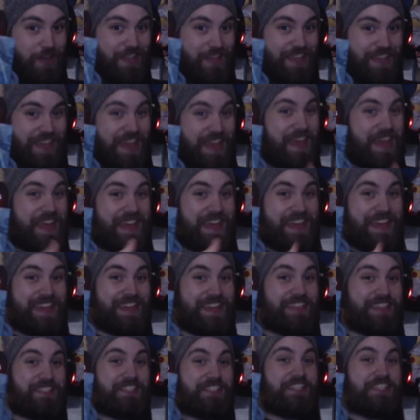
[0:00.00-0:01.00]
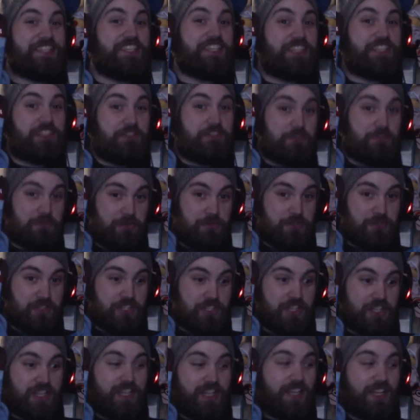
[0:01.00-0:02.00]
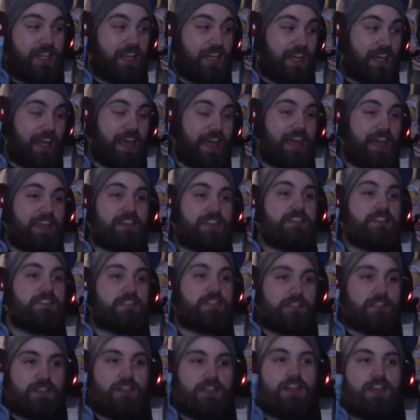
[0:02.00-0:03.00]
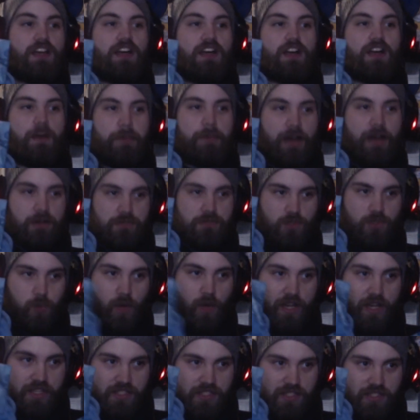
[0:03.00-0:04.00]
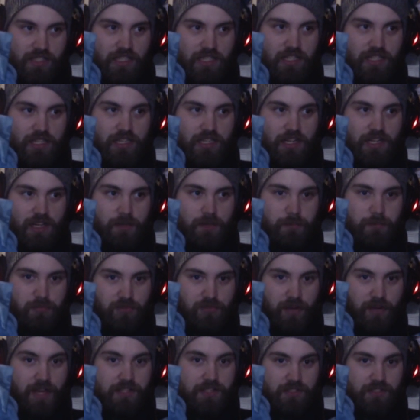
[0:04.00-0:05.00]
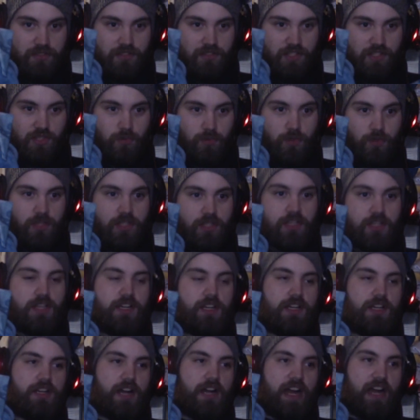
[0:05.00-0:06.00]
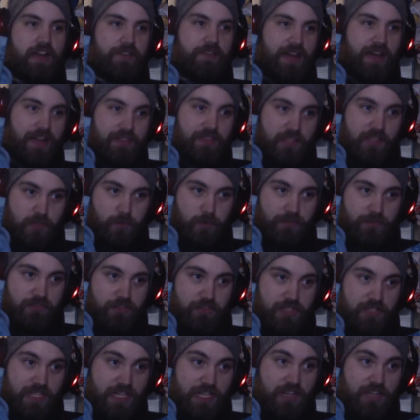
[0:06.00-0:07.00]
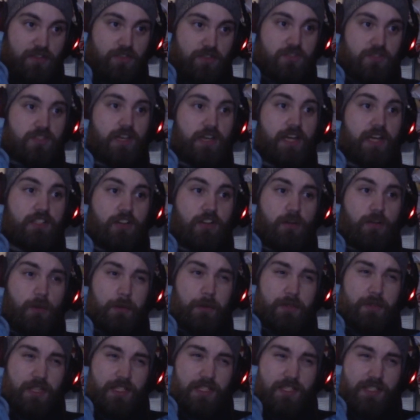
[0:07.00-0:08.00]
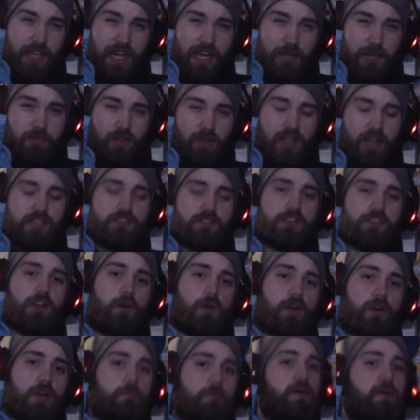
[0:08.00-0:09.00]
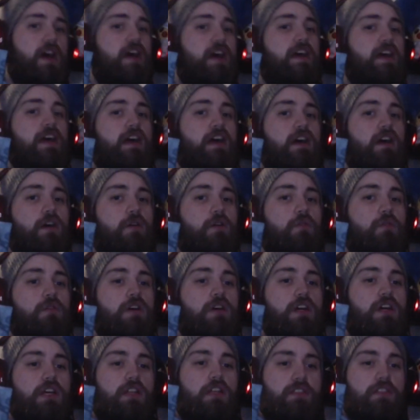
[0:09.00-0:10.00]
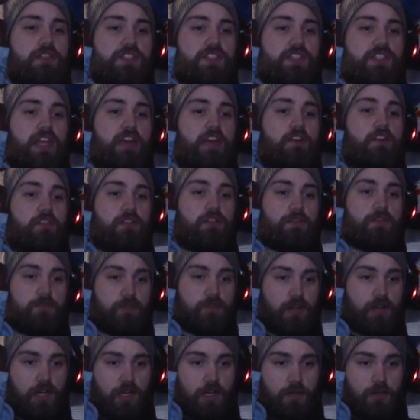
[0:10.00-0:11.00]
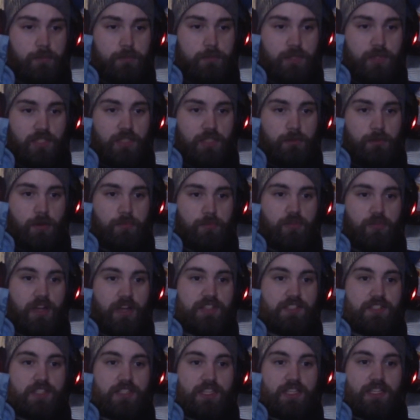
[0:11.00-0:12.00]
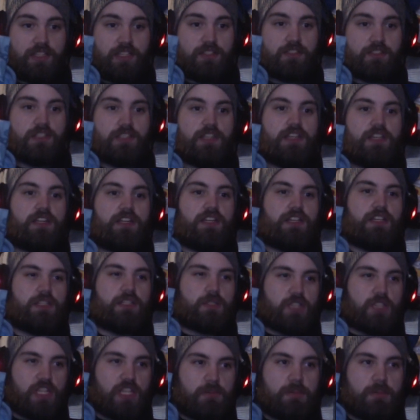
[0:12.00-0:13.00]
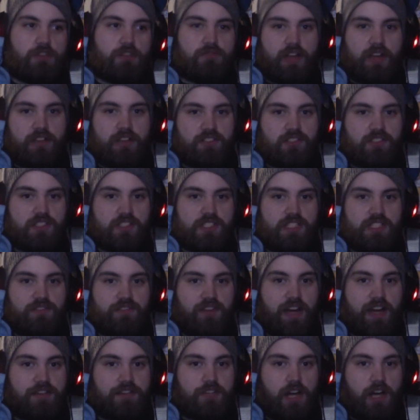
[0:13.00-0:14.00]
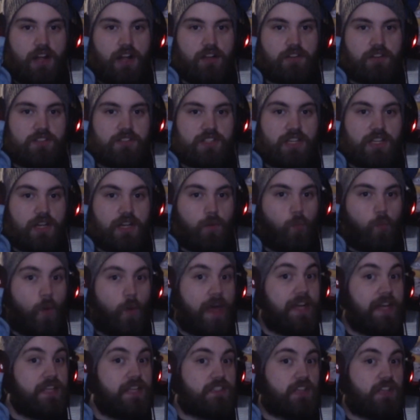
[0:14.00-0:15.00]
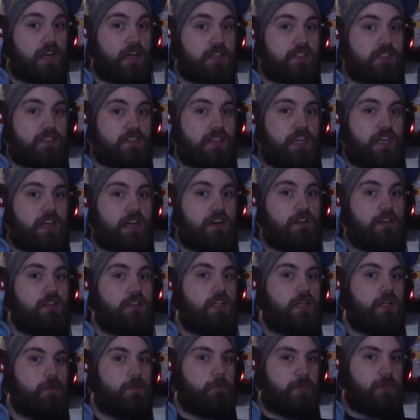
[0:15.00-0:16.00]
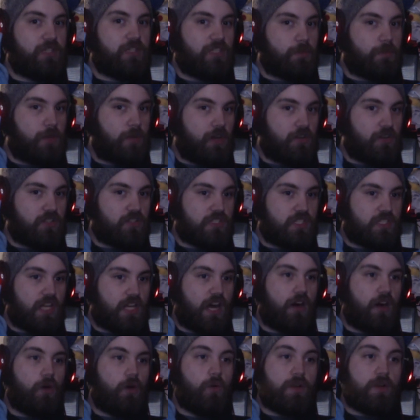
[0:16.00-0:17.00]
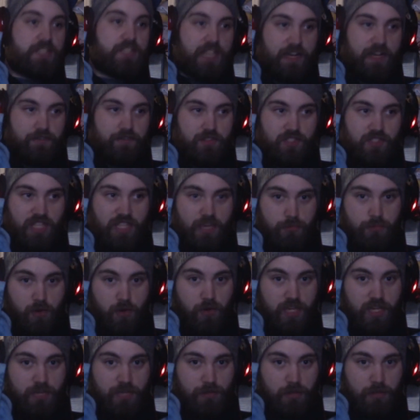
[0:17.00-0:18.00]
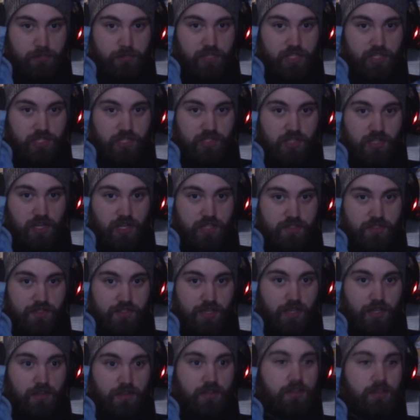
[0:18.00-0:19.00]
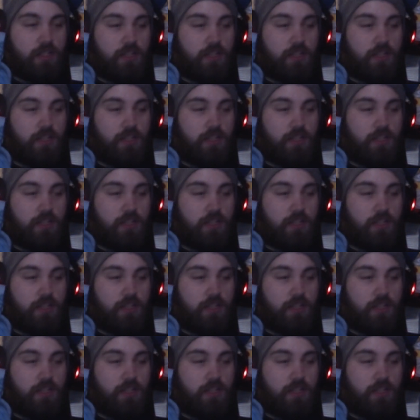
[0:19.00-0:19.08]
It is huge, and about twice the price of this one. I've had this one for years. I don't remember the exact price, going by how the standard Build-A-Bear pricing is. It's going to be around $65 when it's on sale. Build-A-Bear does not always have the same Pokemon plushies on sale.